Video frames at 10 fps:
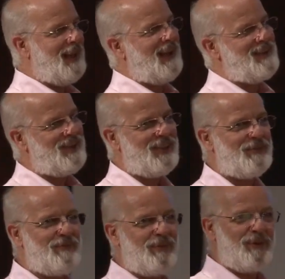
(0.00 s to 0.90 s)
not
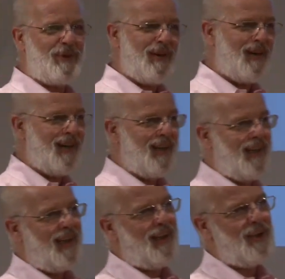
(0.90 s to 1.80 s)
just for
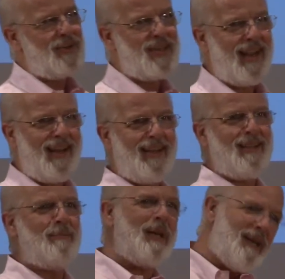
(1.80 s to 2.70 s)

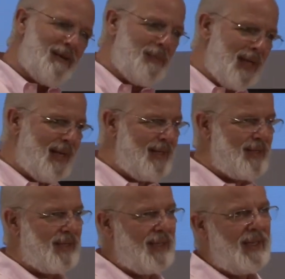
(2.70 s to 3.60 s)
understanding the
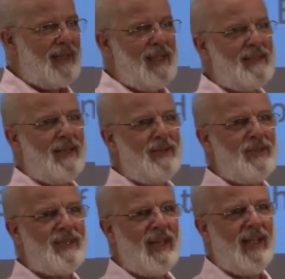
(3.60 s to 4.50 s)
pyramids, it's
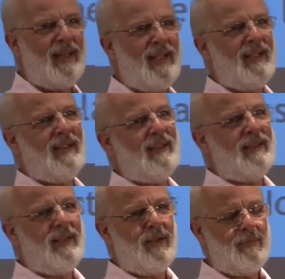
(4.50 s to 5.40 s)

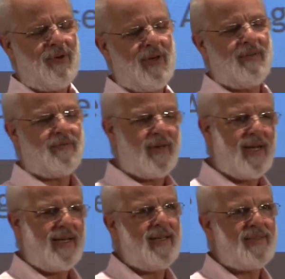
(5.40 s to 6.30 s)
important for
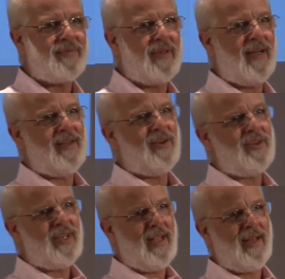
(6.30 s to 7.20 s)
us for
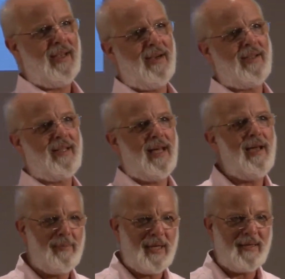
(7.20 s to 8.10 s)
understanding our
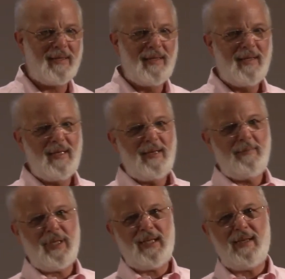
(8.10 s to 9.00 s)
climate,
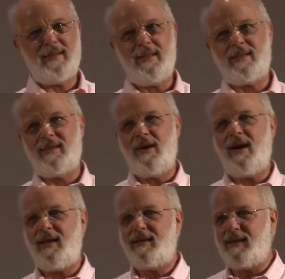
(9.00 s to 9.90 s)
because it's
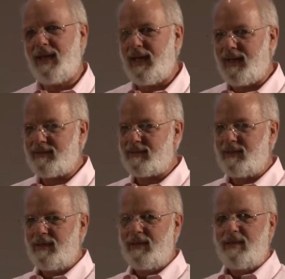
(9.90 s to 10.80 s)
thought that
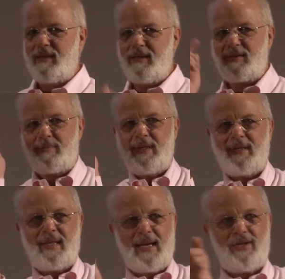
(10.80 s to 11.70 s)
this
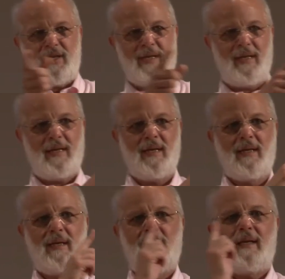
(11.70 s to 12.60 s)
precession
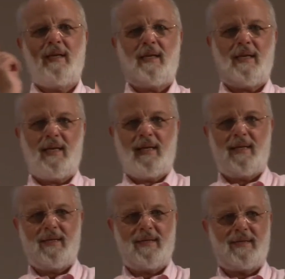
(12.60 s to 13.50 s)

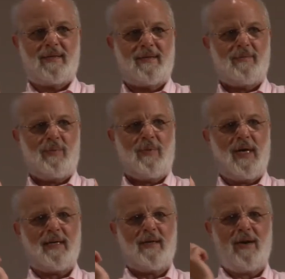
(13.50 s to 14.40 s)
is
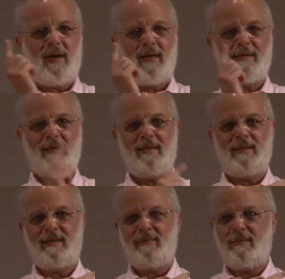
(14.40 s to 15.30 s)
what causes the